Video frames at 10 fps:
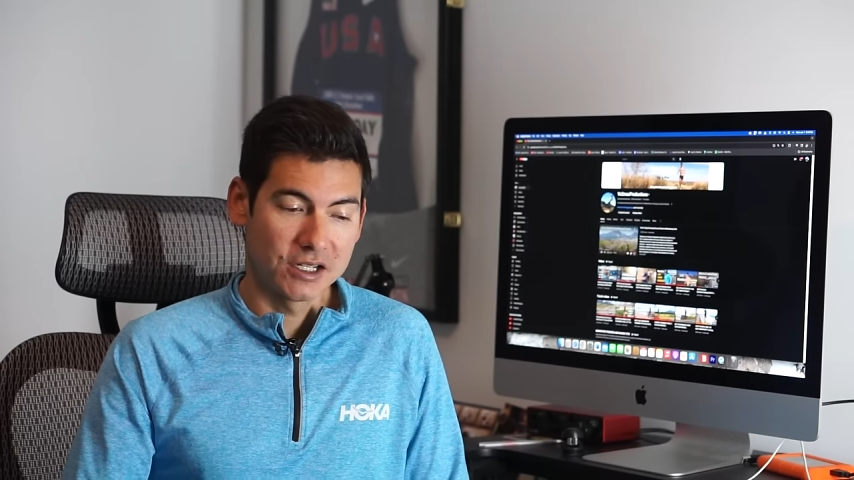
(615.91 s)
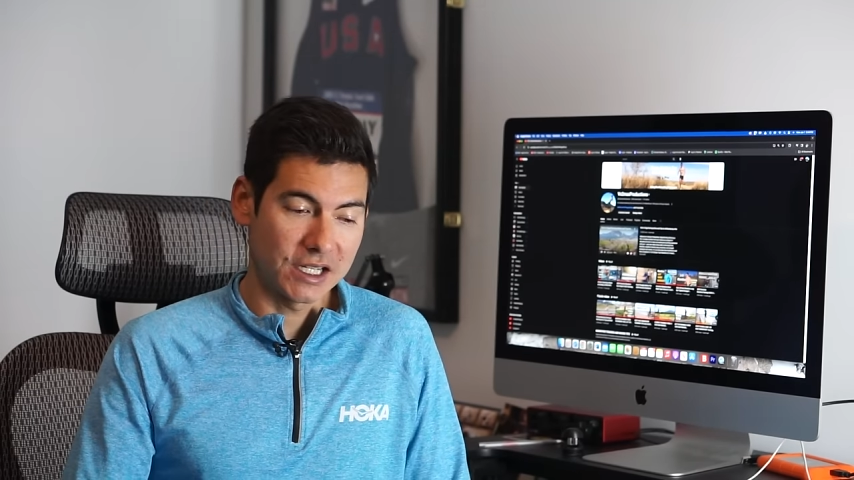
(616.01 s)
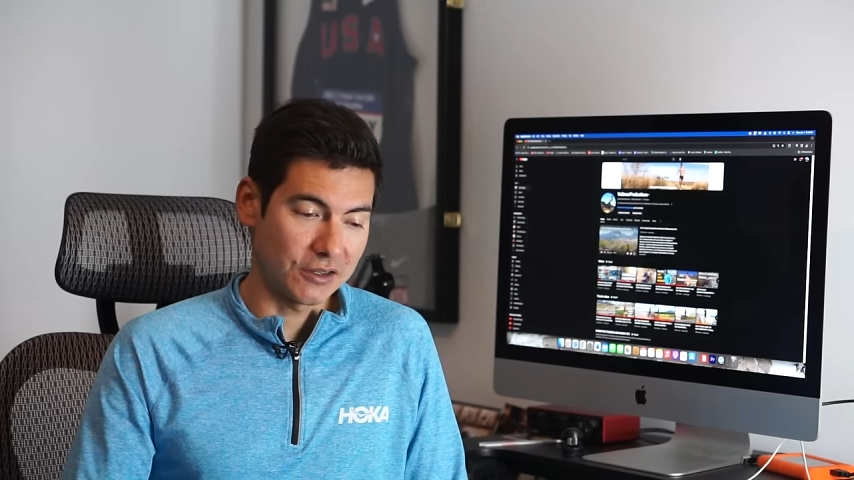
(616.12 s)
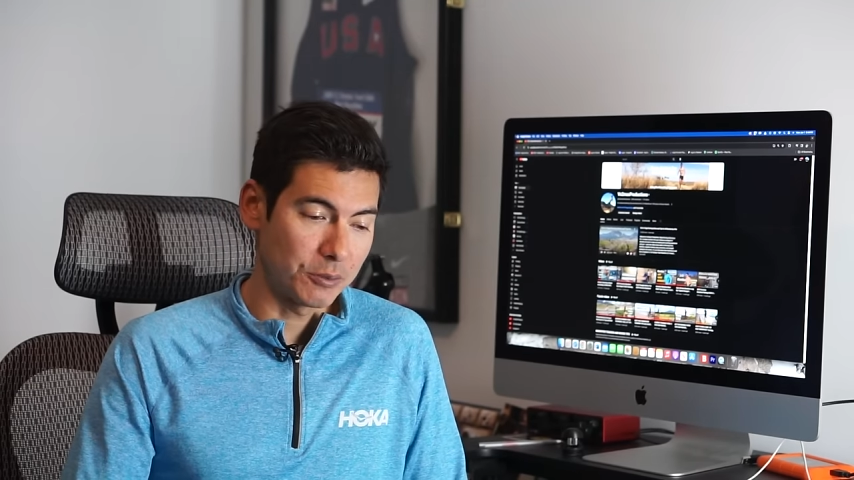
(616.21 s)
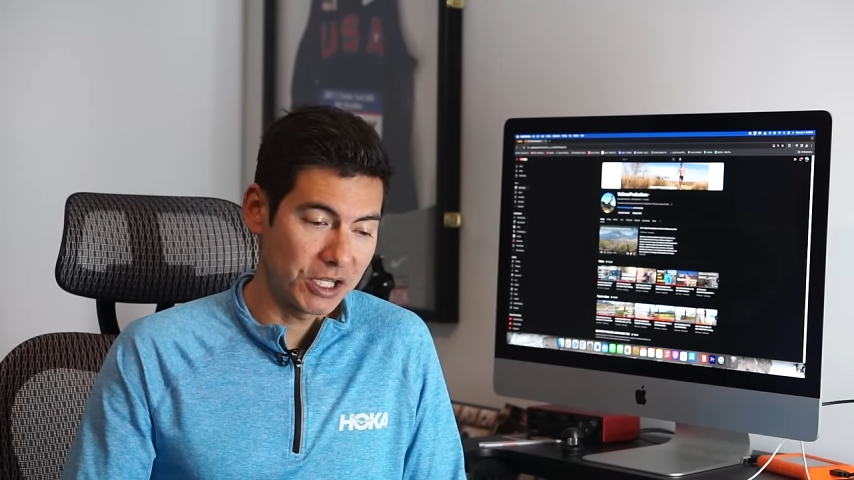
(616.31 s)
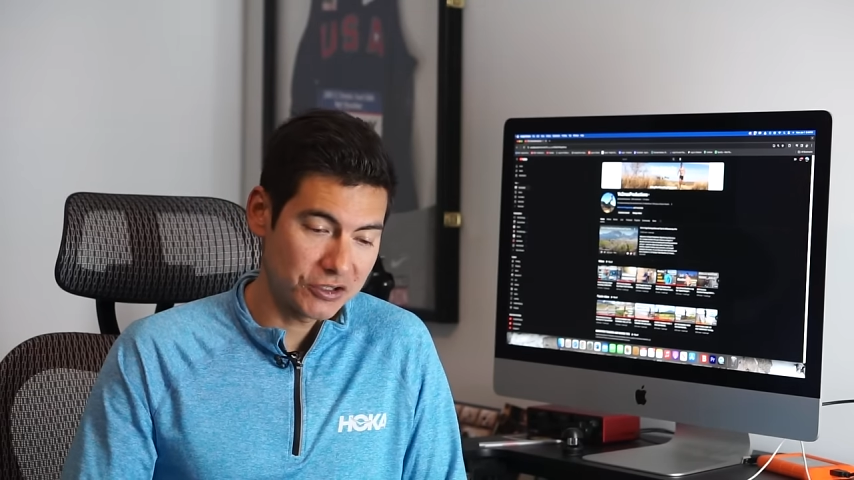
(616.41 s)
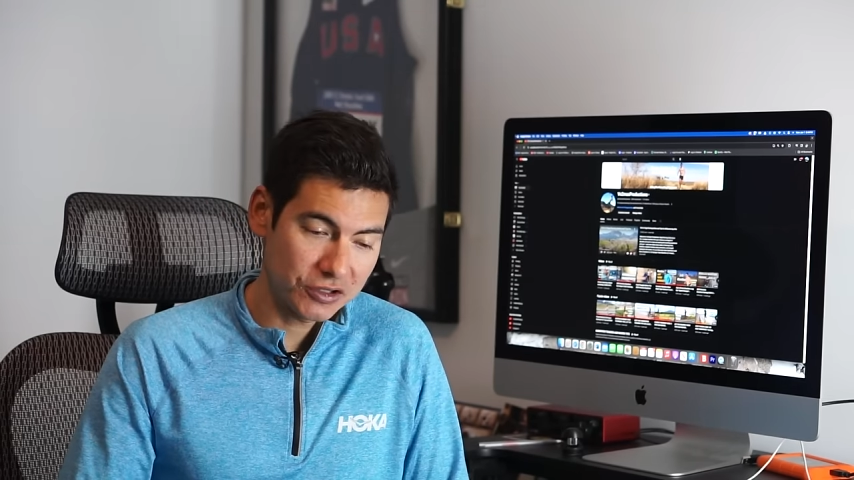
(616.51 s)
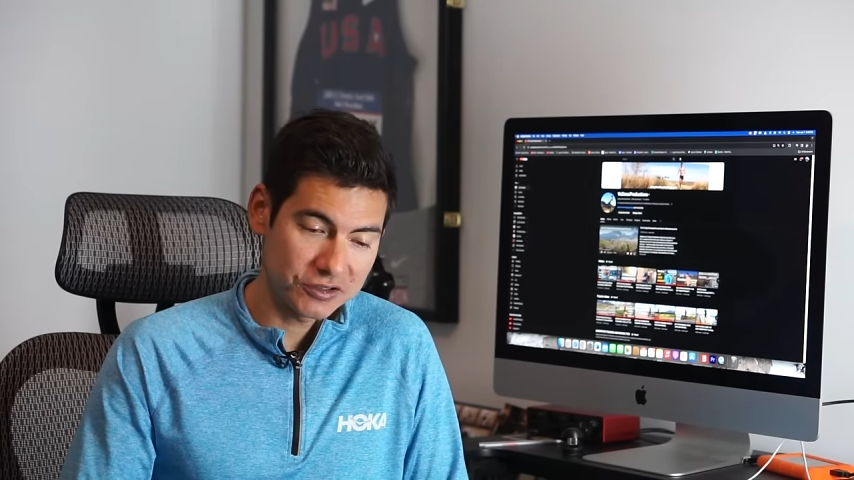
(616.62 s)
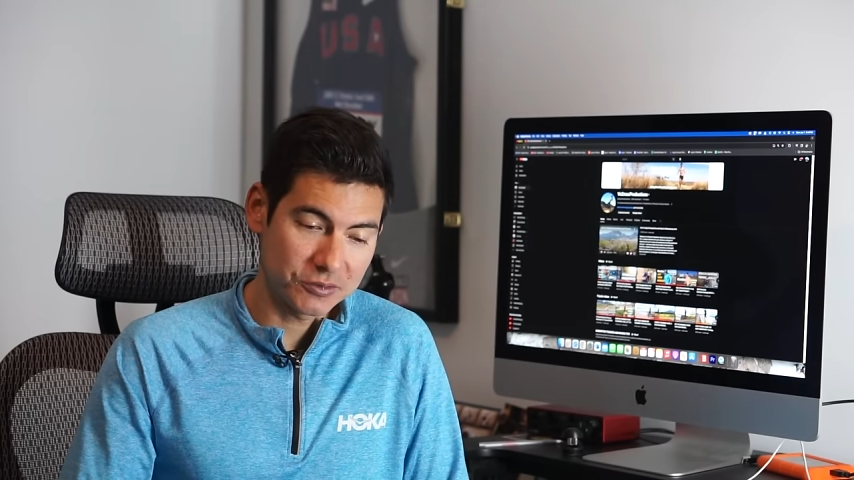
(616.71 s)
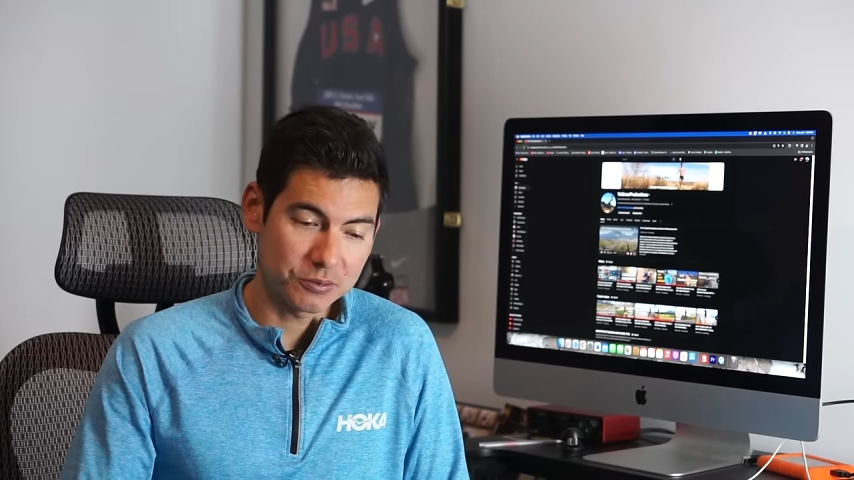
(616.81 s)
yeah, the
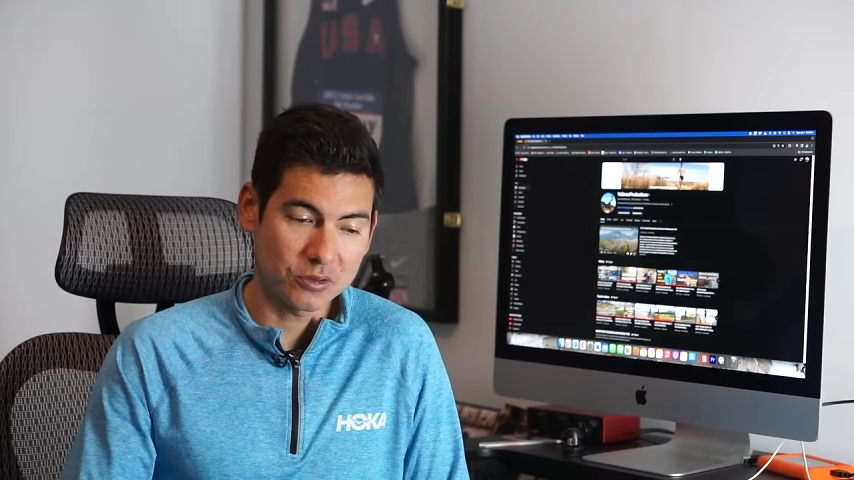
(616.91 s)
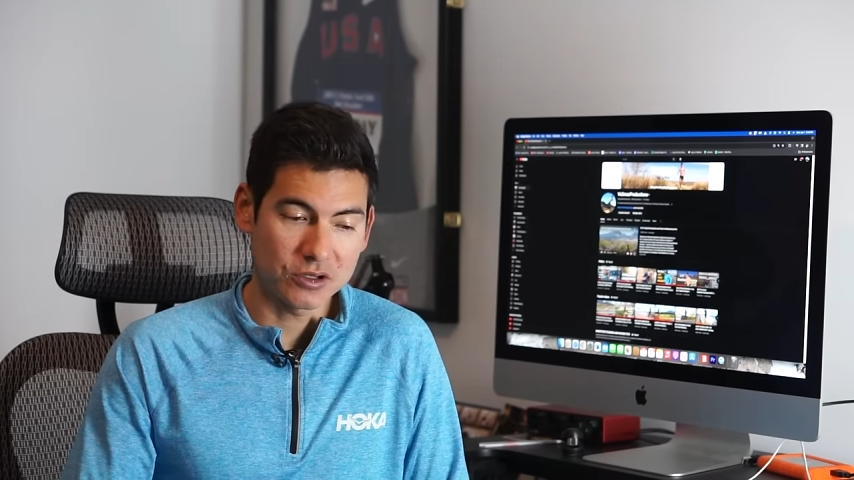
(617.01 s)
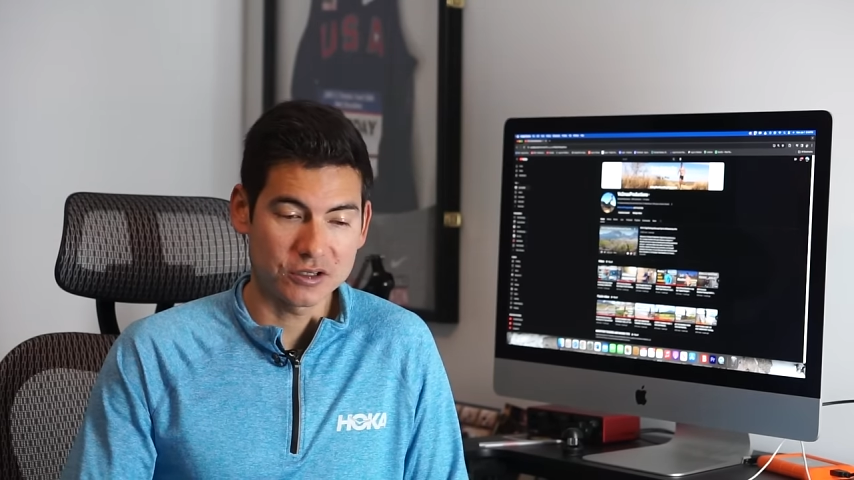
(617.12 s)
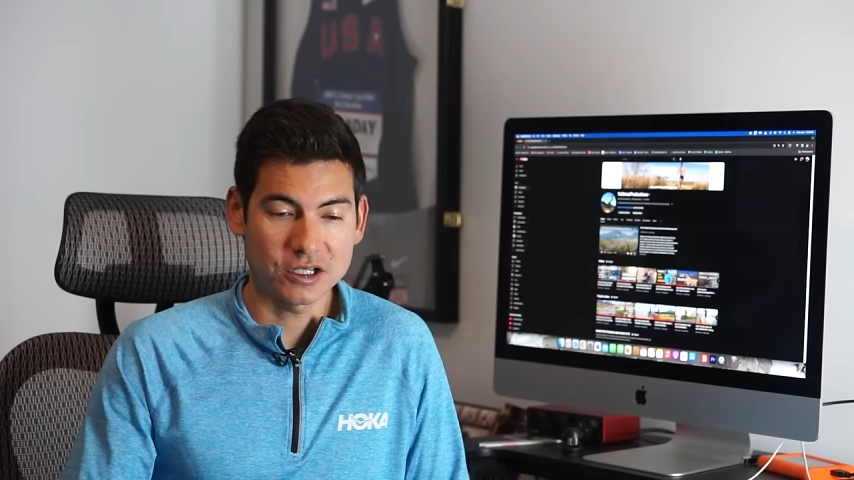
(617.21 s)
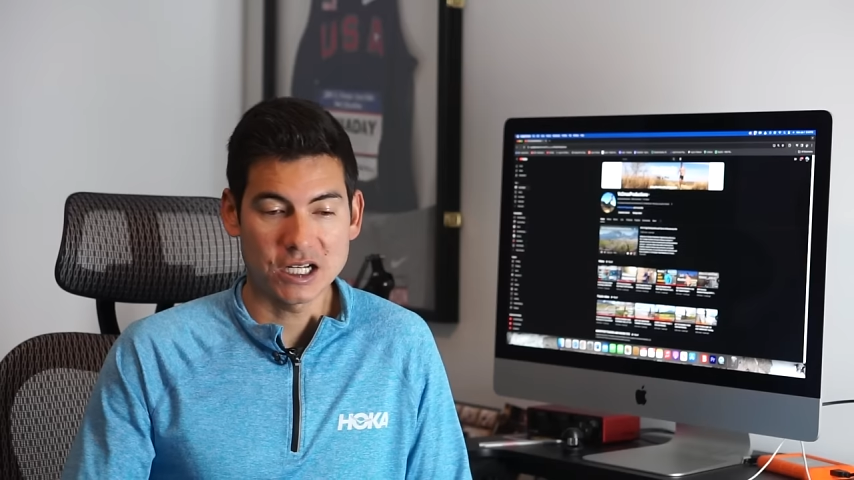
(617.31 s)
Patreon support